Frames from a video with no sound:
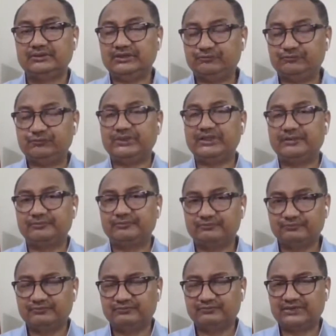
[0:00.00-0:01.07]
if we have
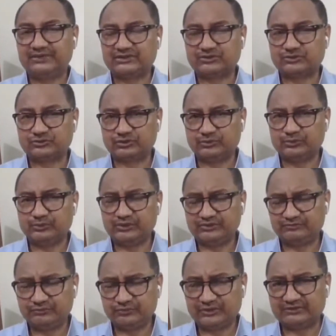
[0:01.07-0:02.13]

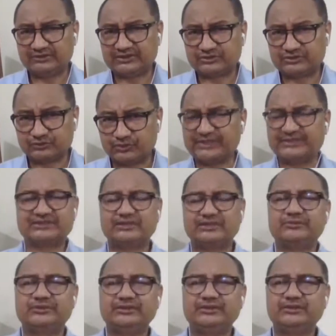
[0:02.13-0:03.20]
if we are destroying
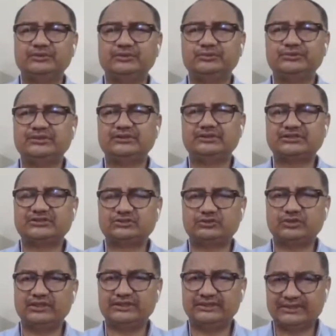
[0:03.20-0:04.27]
something, we are
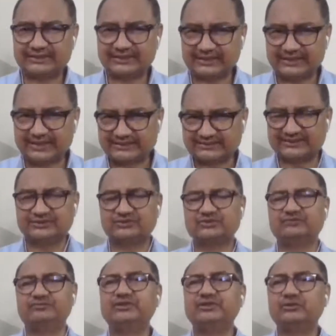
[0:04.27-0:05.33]
destroying that essence
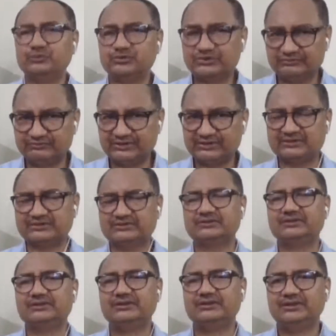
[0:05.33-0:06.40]
of inclusiveness,
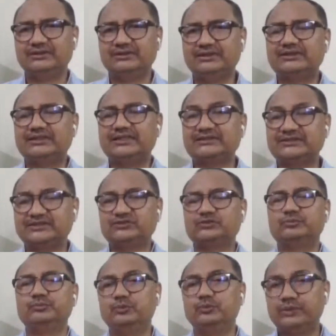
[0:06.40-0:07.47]
that essence
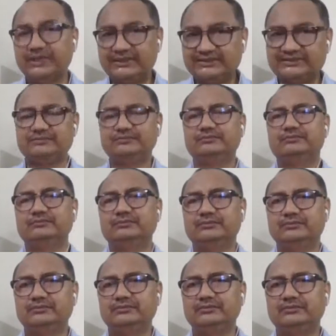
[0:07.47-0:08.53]
of pluralism.
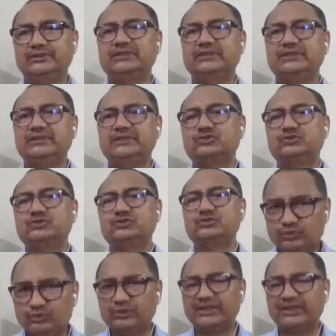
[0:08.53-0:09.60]
It is
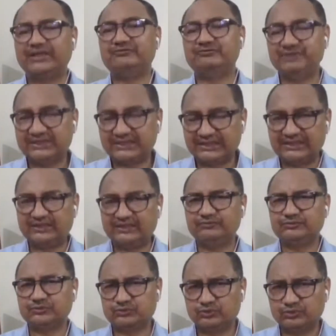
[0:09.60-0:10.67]
so
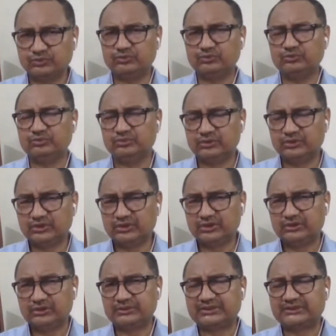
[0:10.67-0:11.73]
avidly, so
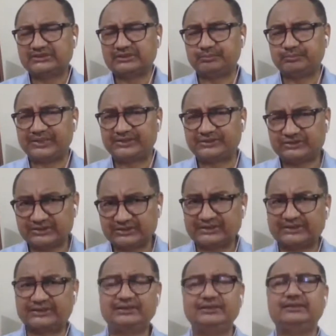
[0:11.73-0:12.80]
you can say
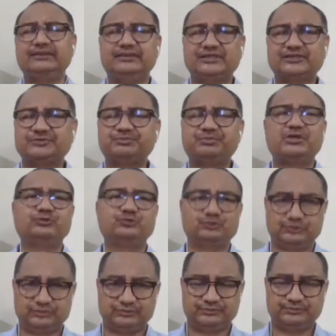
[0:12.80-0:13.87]
passionately
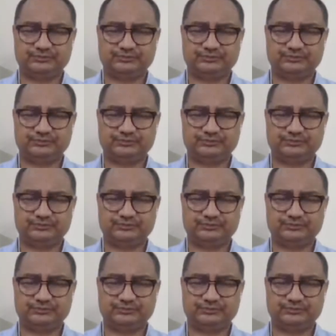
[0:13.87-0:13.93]
espoused.